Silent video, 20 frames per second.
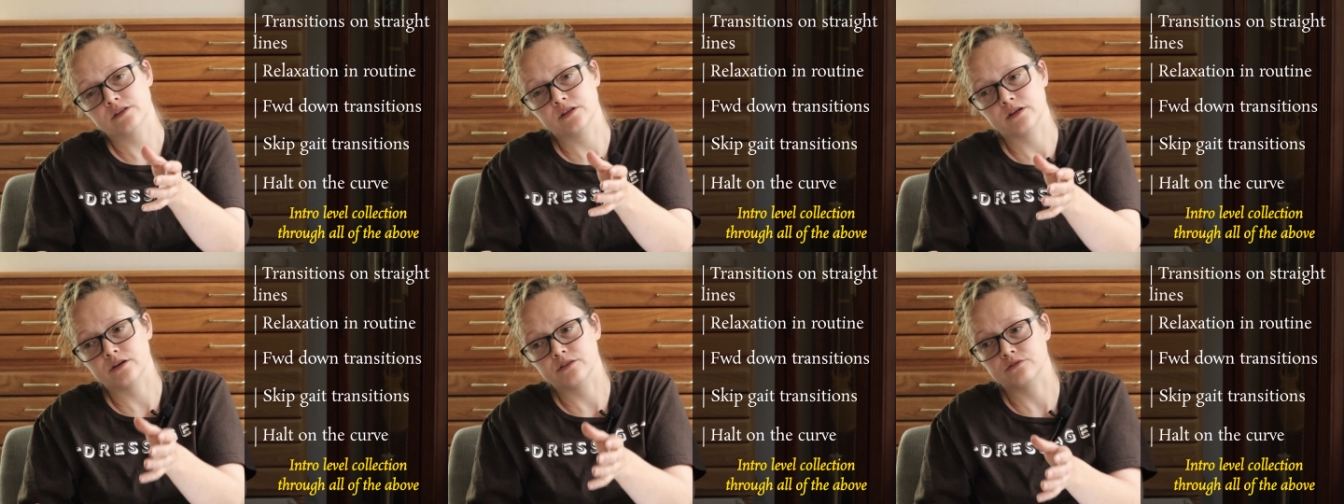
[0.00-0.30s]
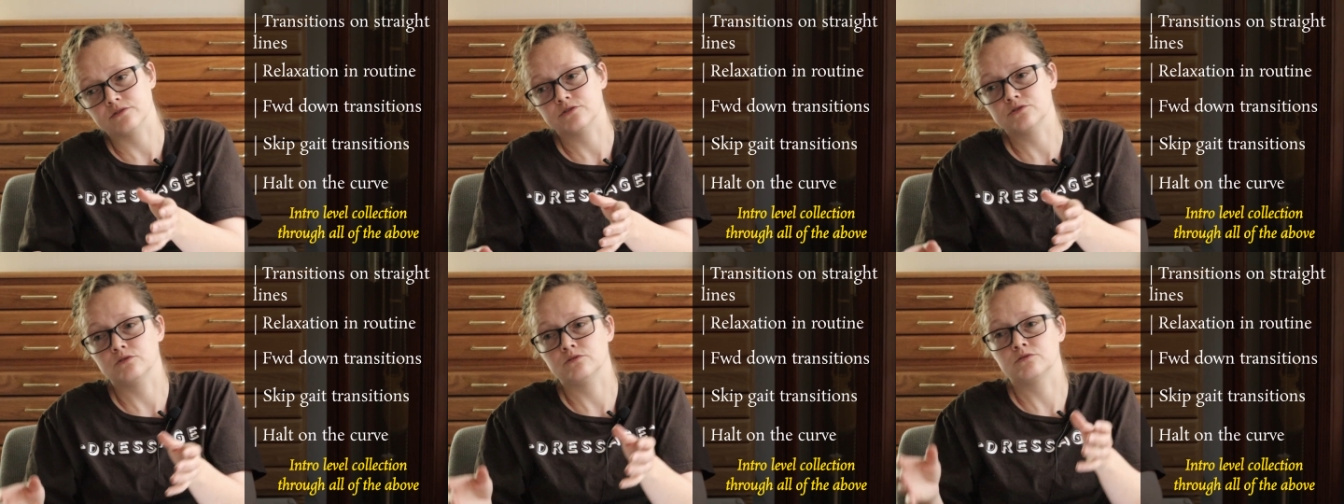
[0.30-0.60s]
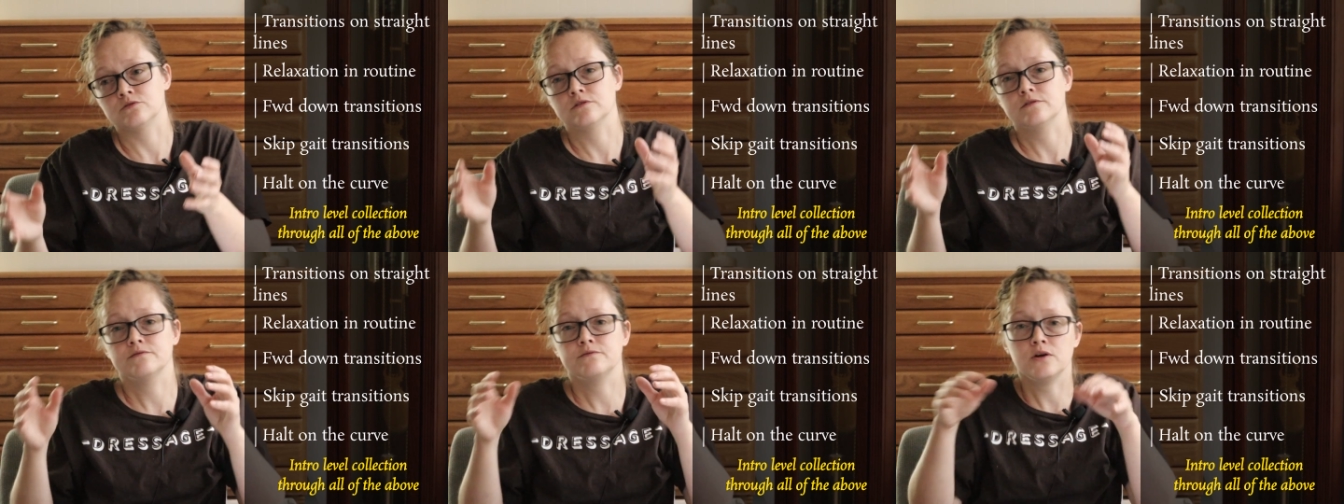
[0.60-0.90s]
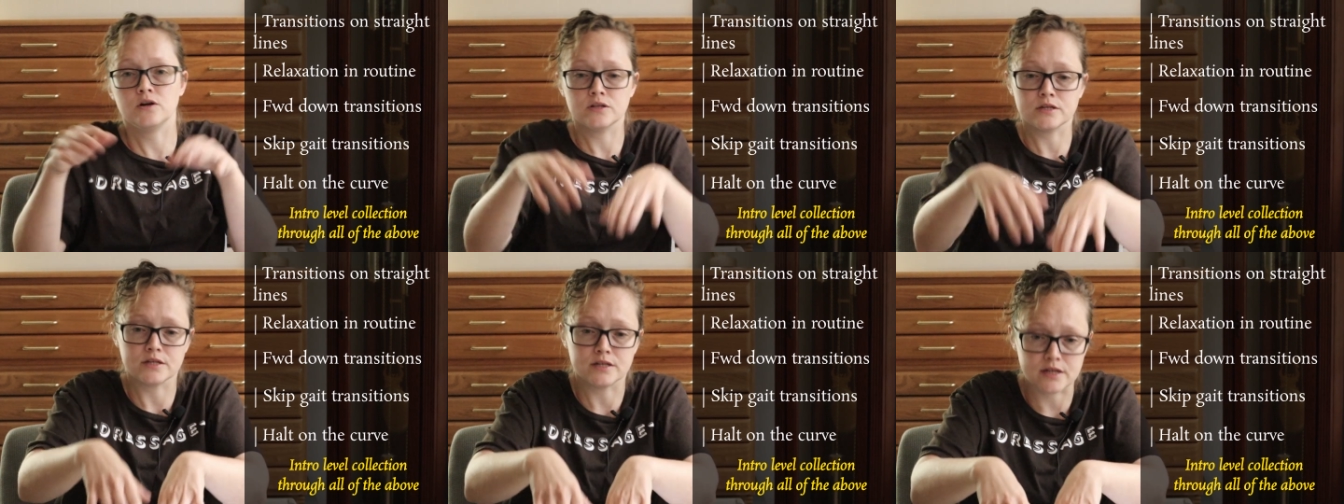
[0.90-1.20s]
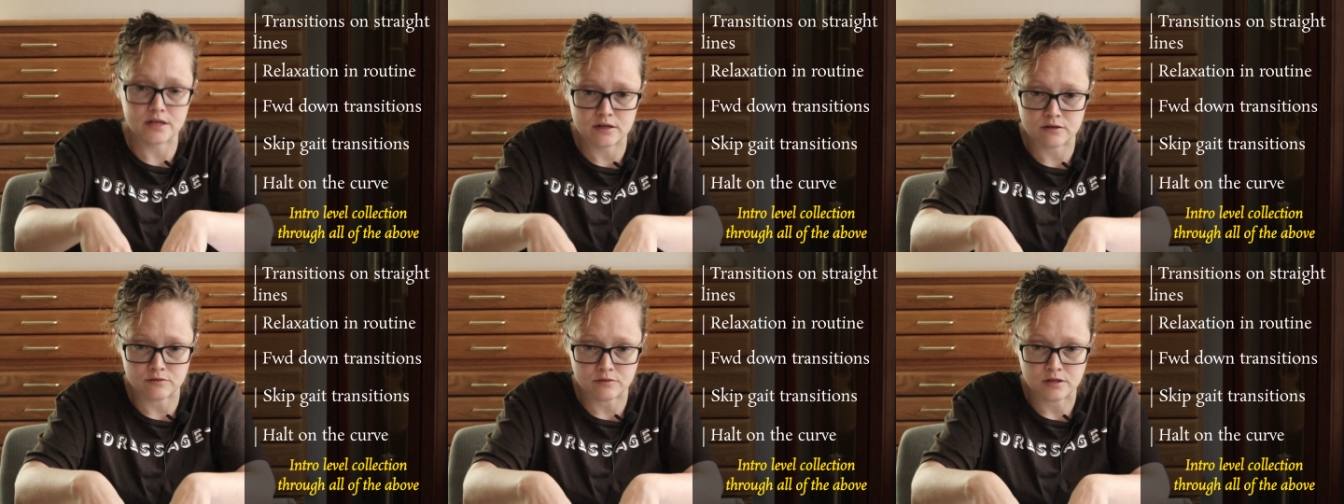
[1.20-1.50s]
the other shoulder or falling
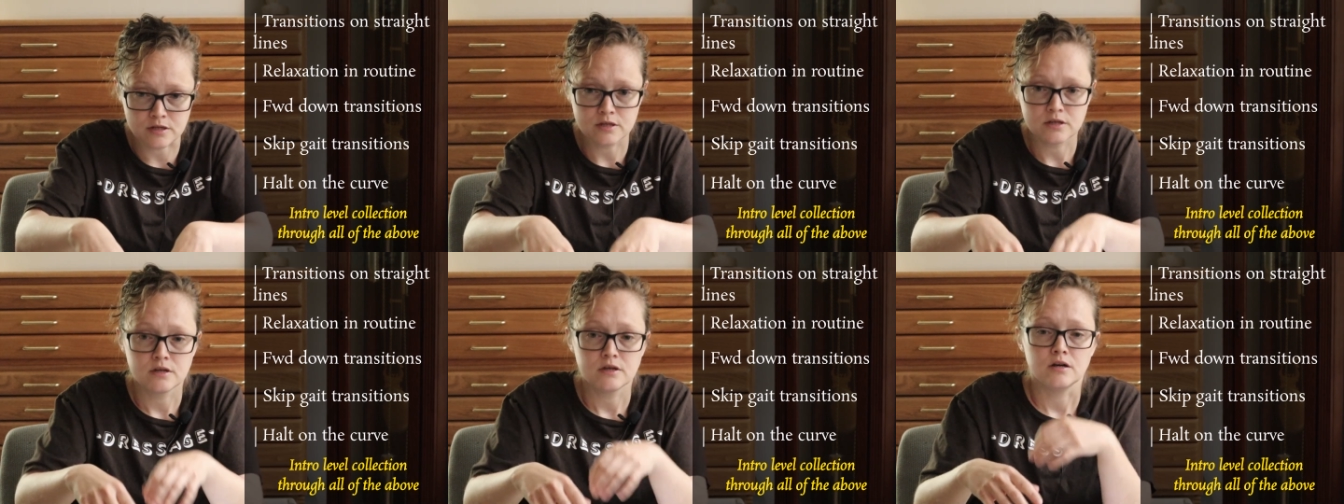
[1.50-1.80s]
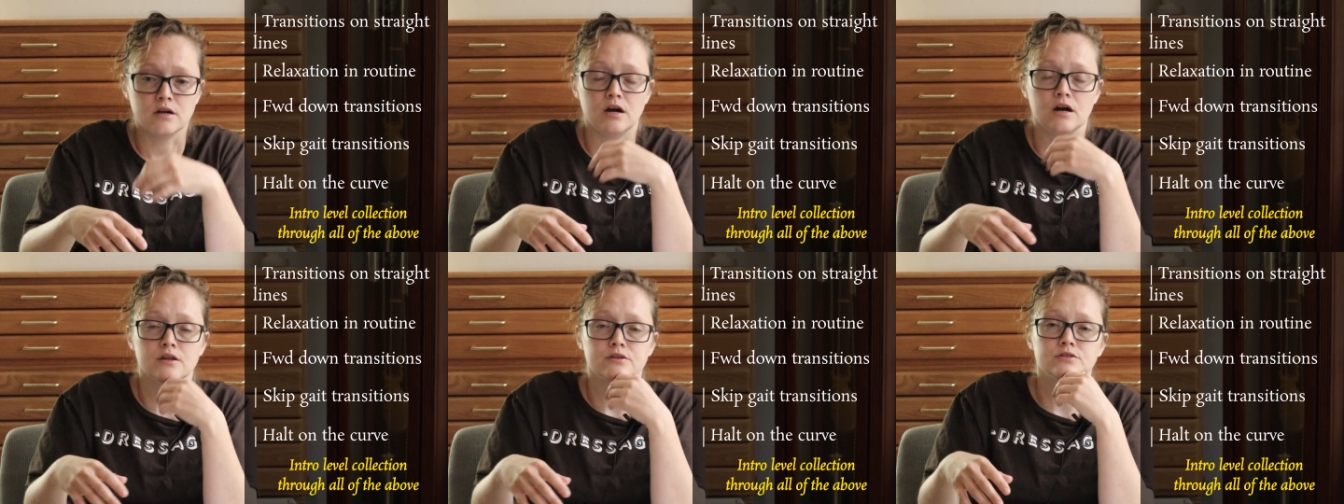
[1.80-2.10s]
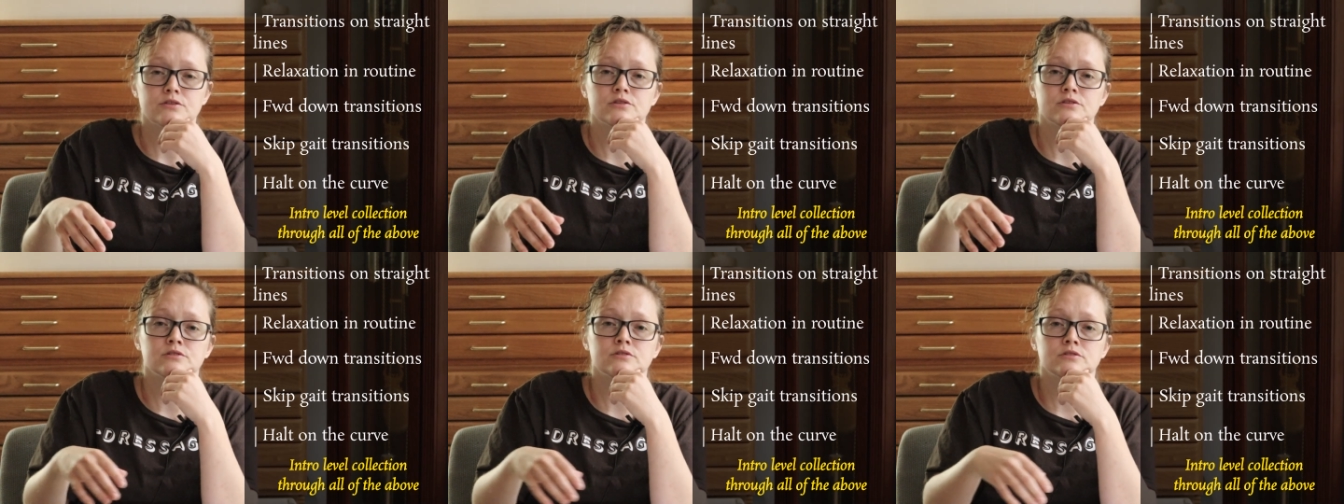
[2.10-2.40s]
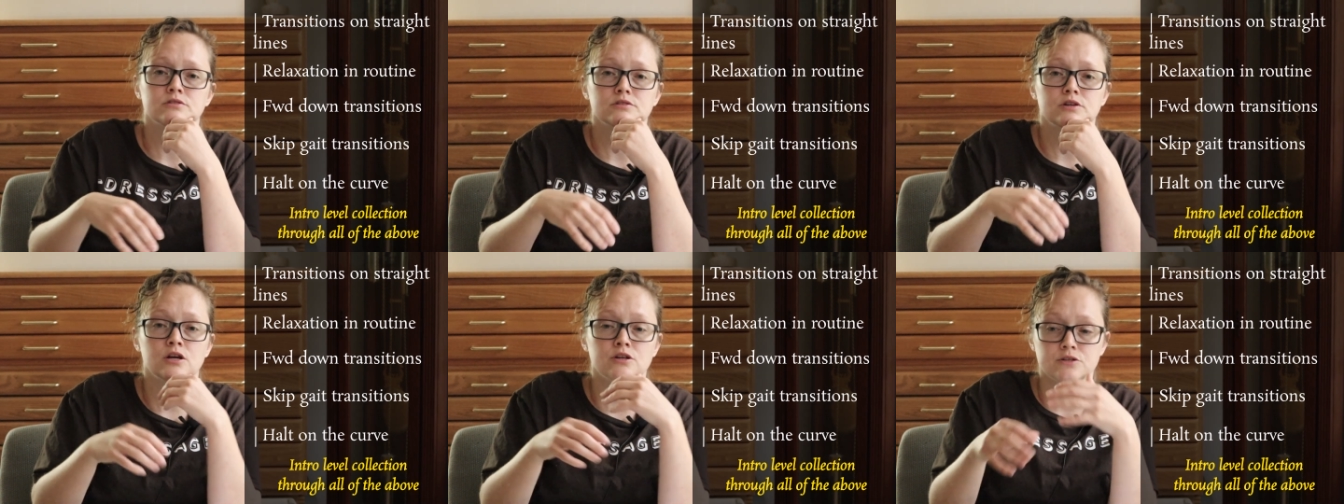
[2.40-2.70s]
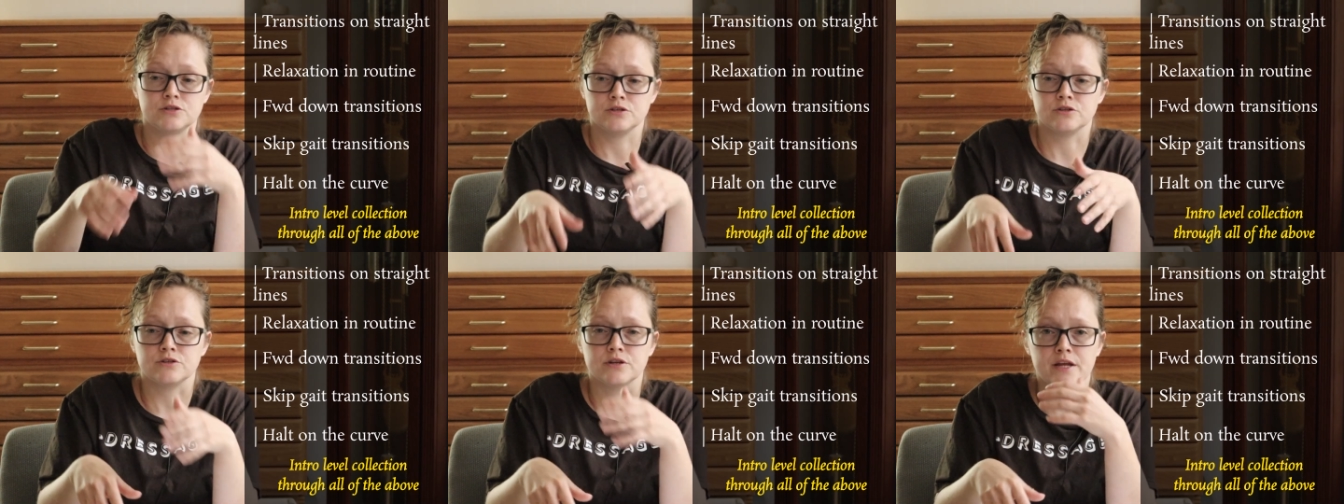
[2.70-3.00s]
down onto
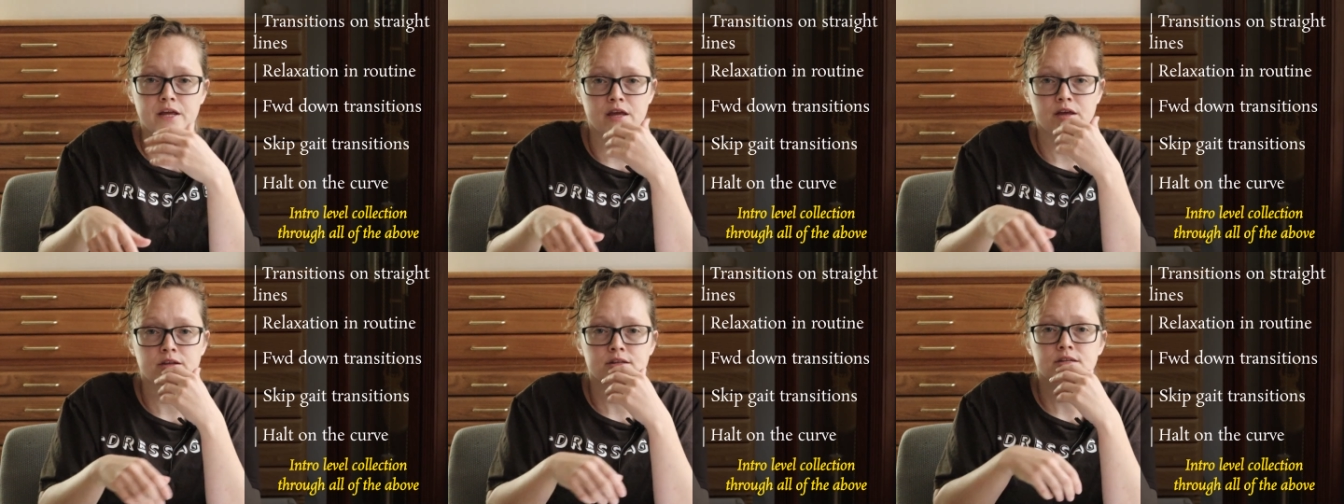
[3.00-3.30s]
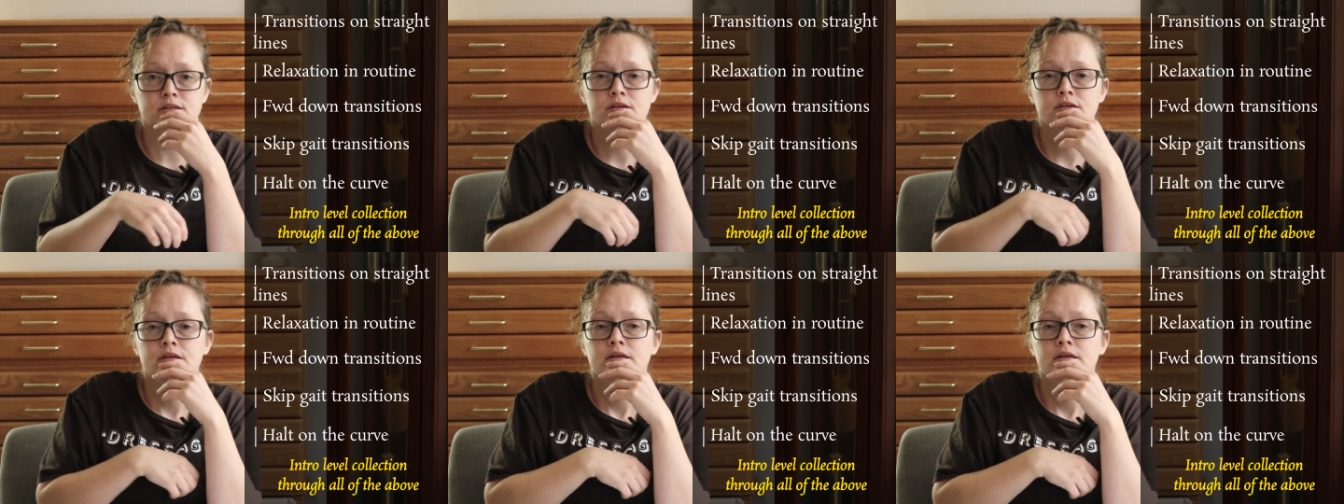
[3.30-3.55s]
your hand.